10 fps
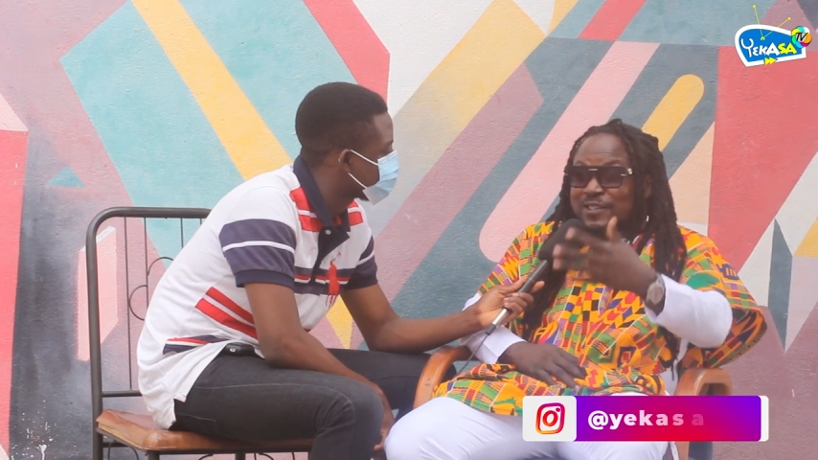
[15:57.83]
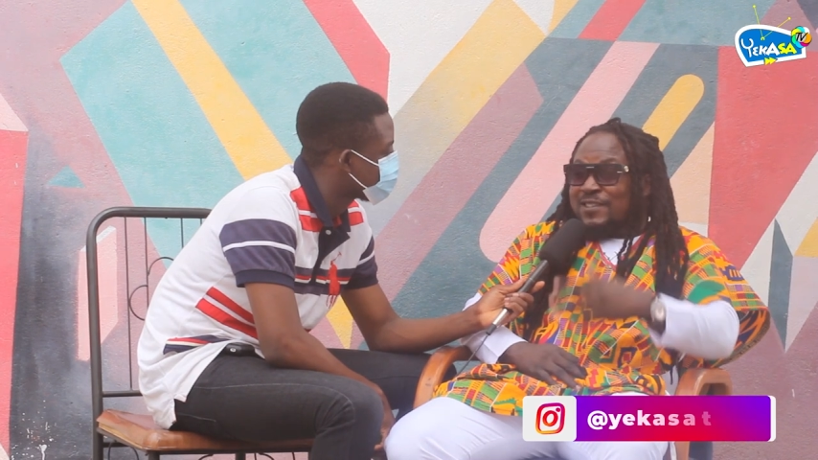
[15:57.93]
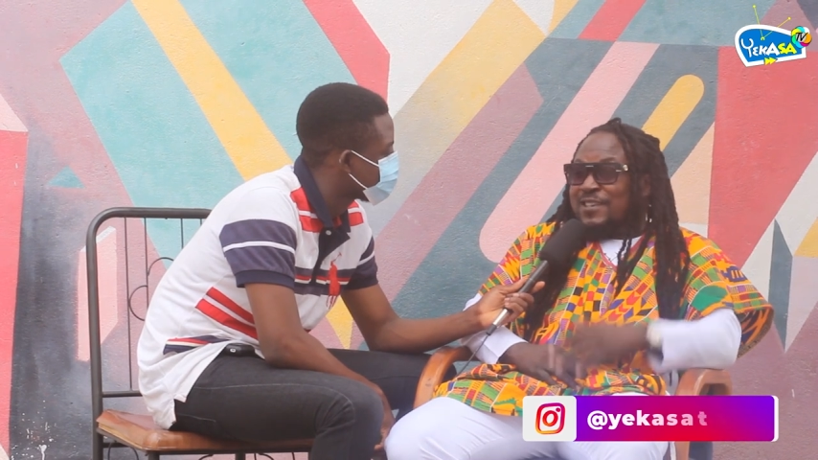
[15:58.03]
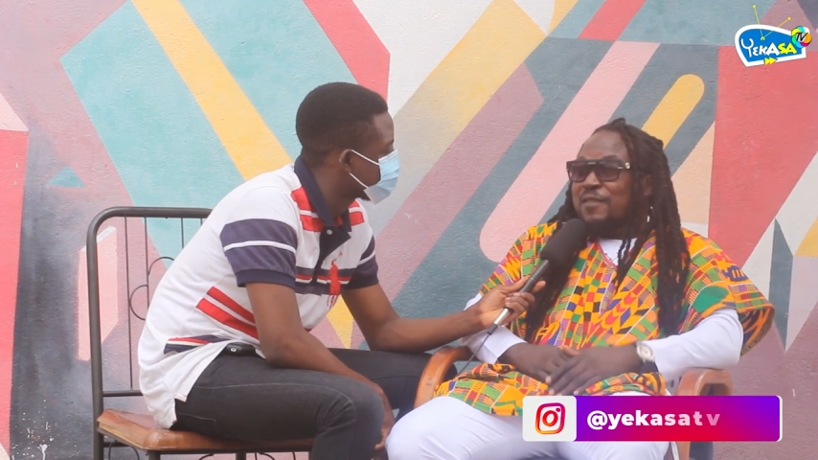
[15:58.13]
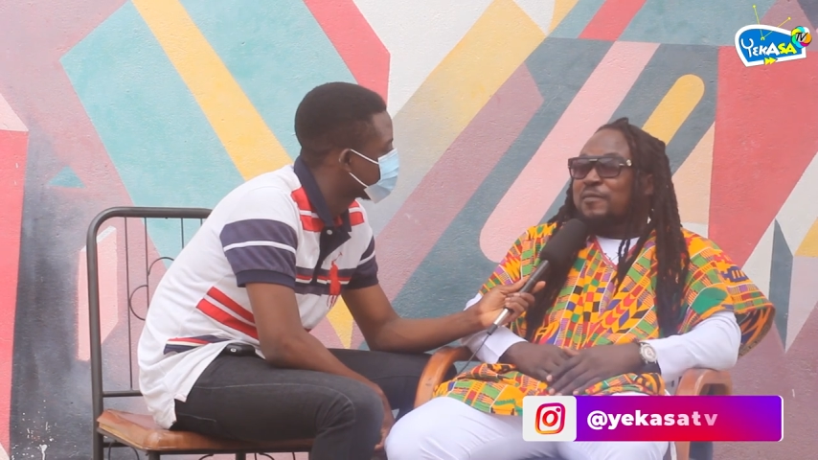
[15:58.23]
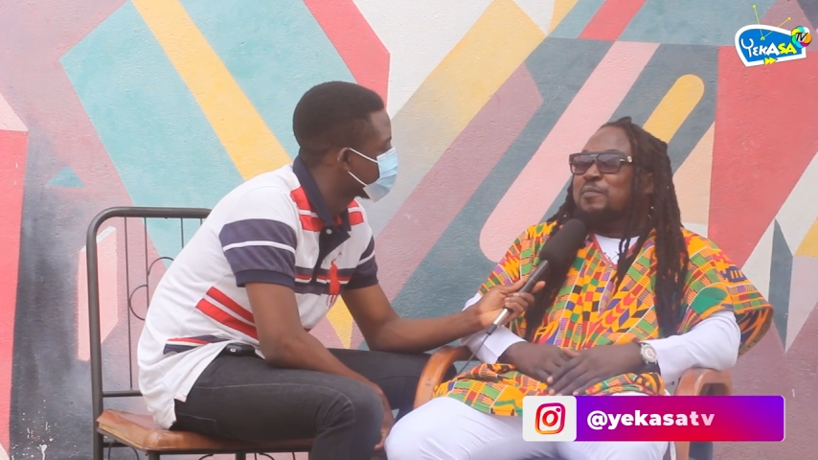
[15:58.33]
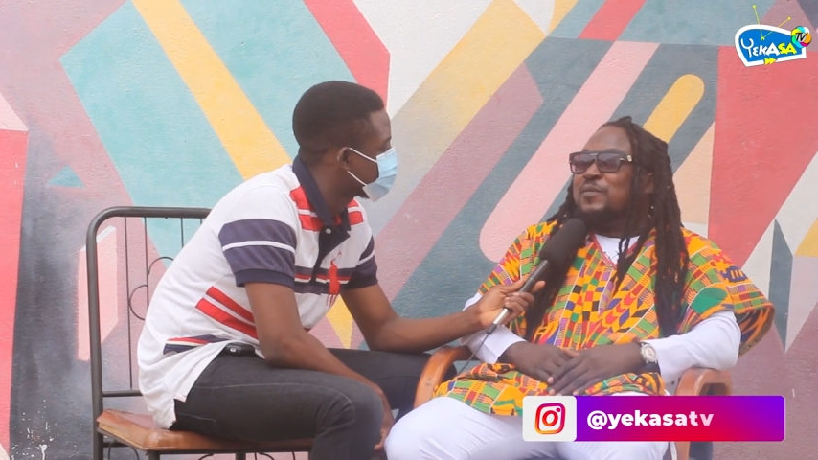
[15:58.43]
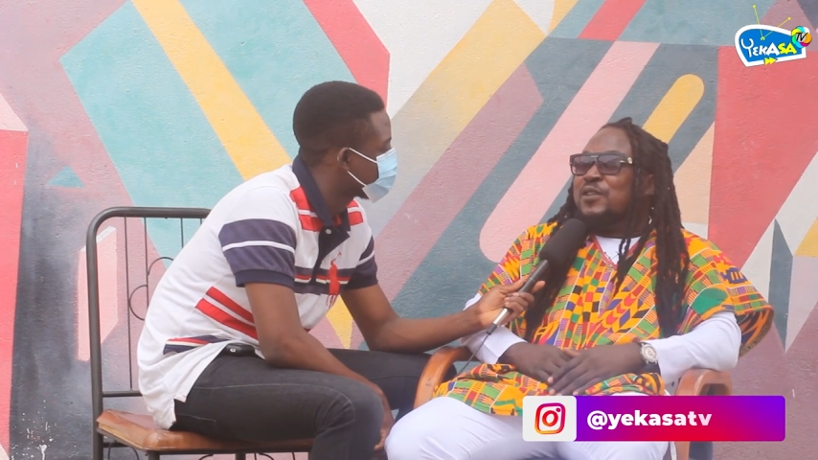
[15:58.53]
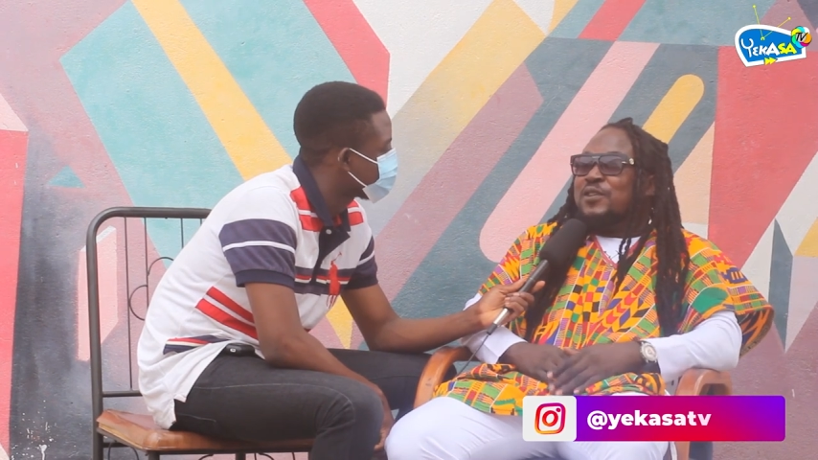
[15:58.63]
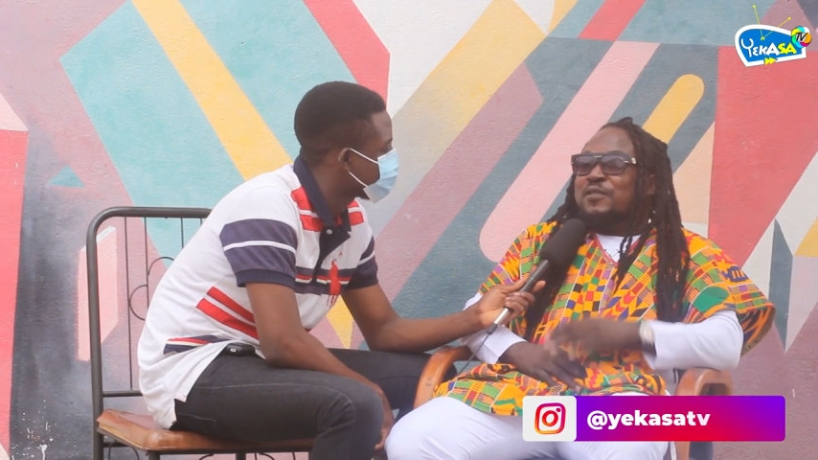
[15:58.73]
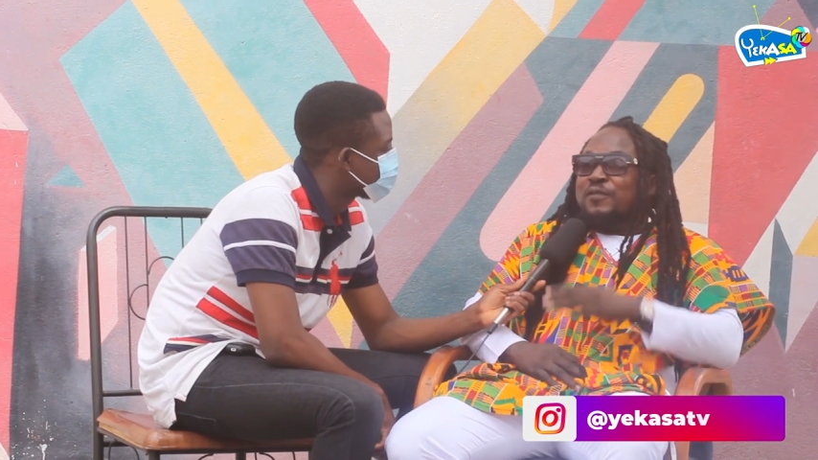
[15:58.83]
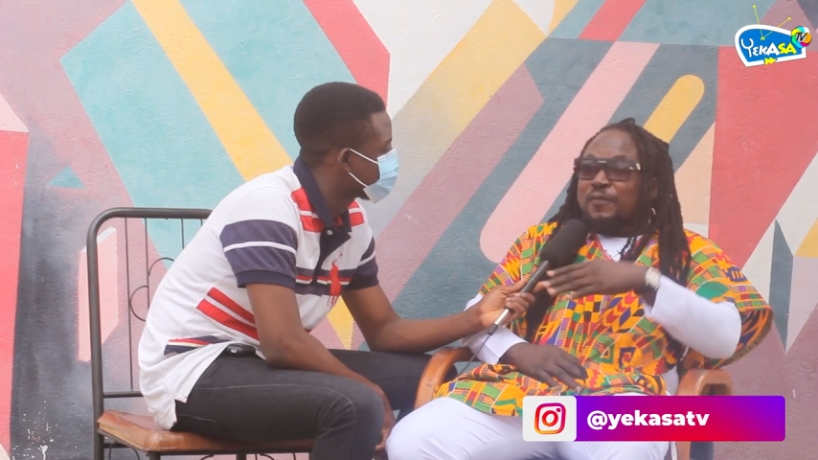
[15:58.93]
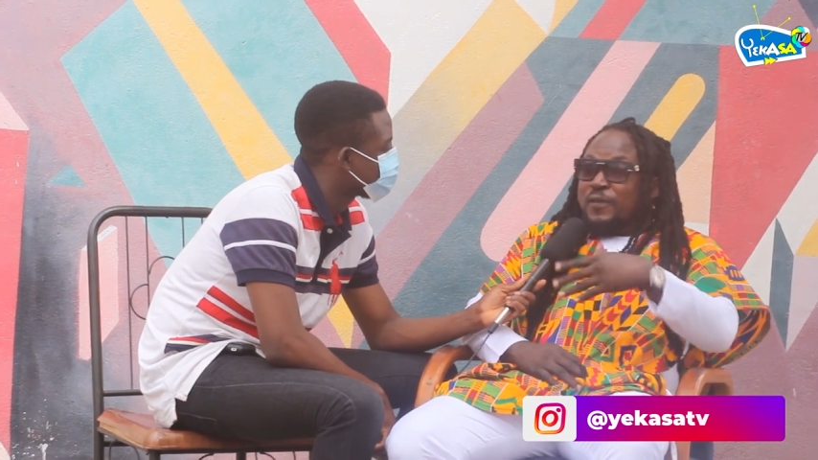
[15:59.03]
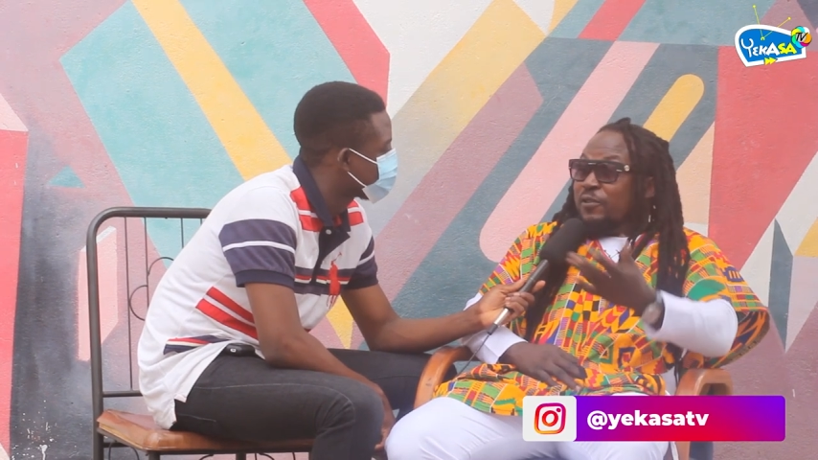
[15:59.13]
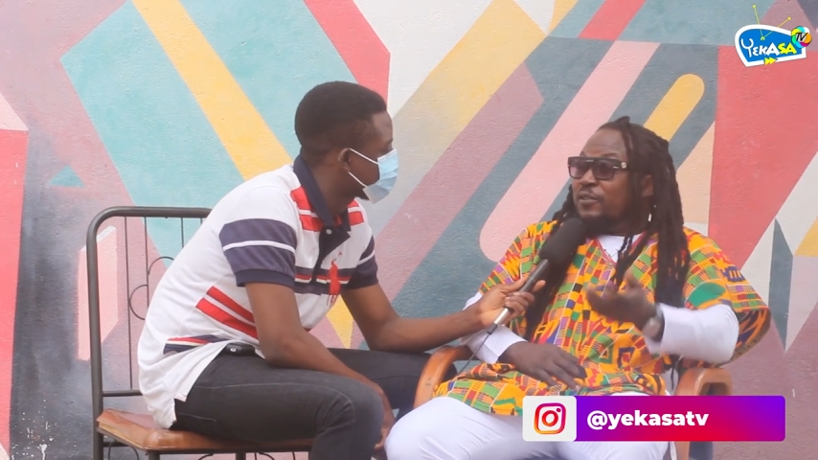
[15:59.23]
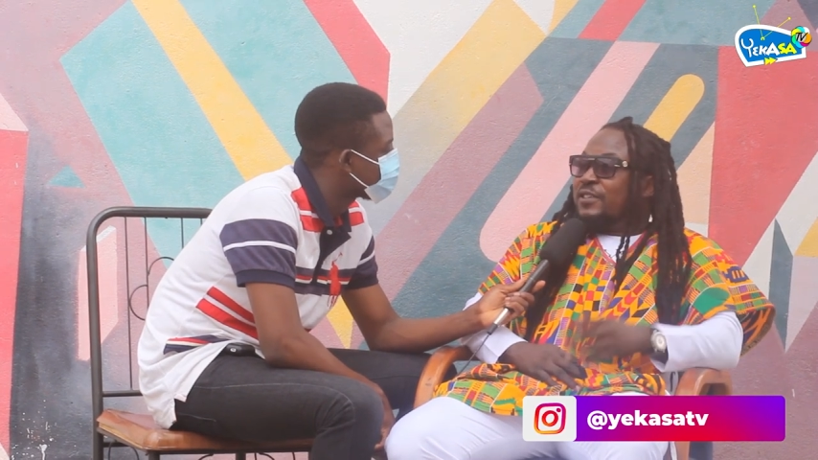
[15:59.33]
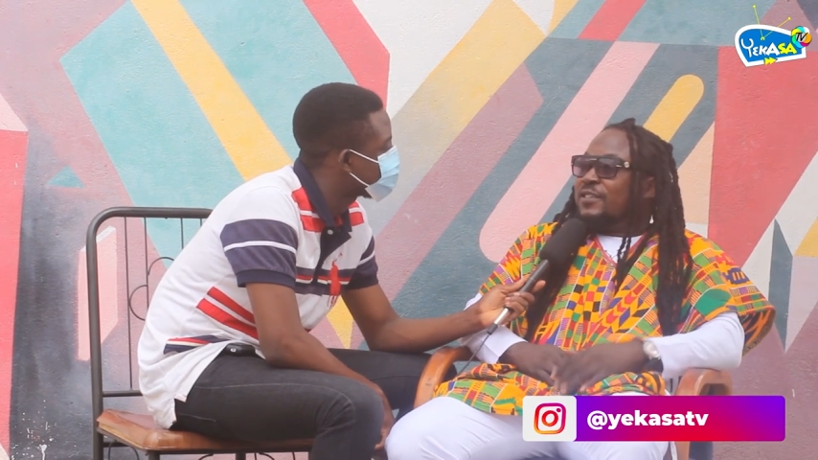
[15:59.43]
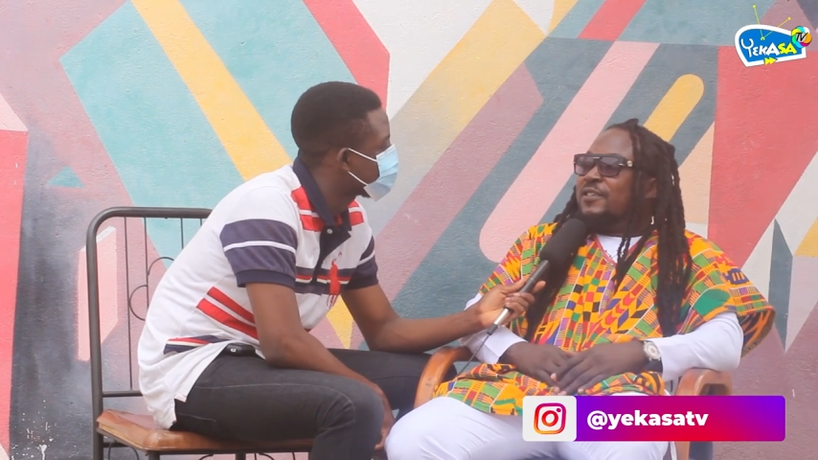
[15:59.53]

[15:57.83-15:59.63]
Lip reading: on the same field.